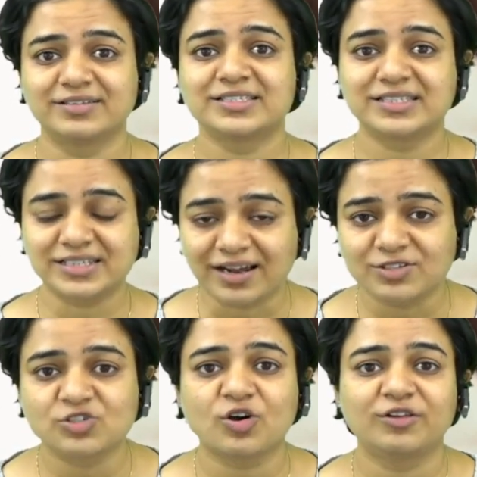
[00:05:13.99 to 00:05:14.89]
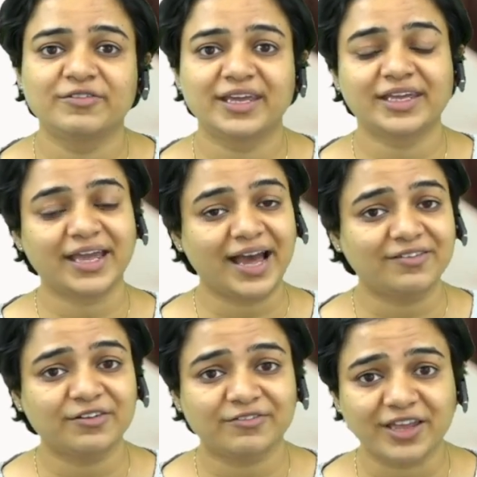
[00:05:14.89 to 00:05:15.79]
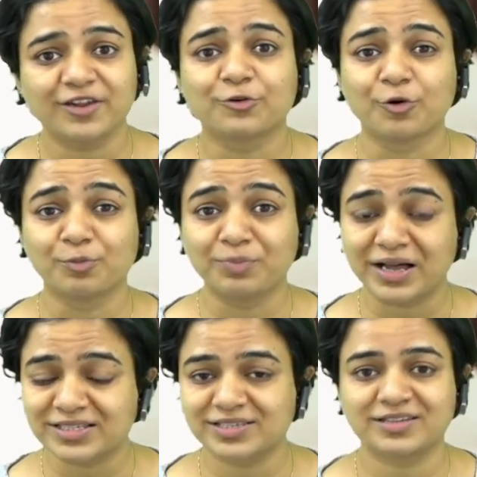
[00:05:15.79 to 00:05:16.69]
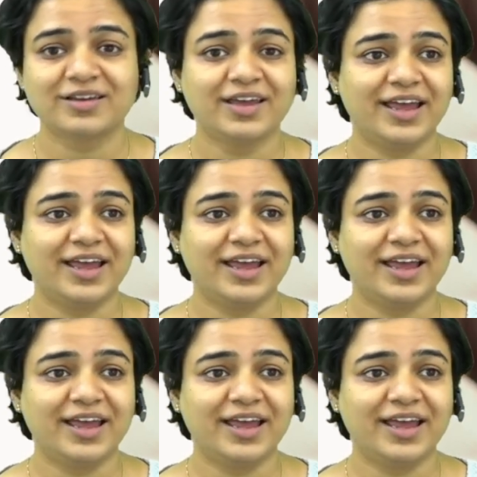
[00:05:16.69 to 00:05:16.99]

Start solving, have a very robust